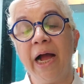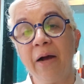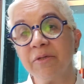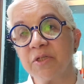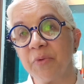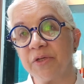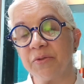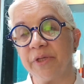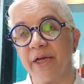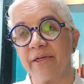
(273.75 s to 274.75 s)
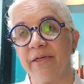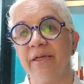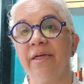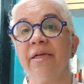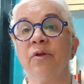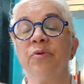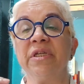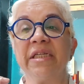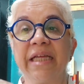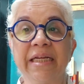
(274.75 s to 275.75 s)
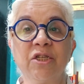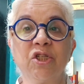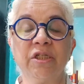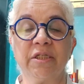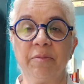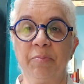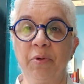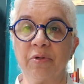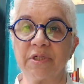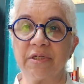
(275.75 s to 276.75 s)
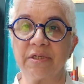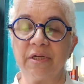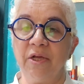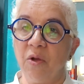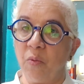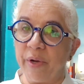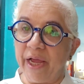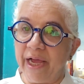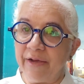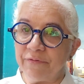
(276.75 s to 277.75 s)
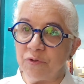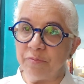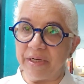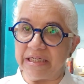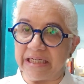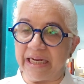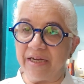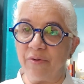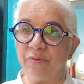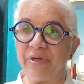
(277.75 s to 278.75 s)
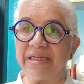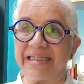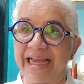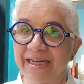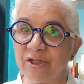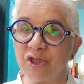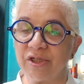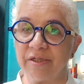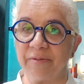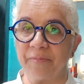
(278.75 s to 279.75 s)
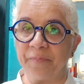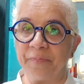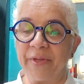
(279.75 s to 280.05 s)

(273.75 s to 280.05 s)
How does one do that? Retention is important. We have to maintain retention.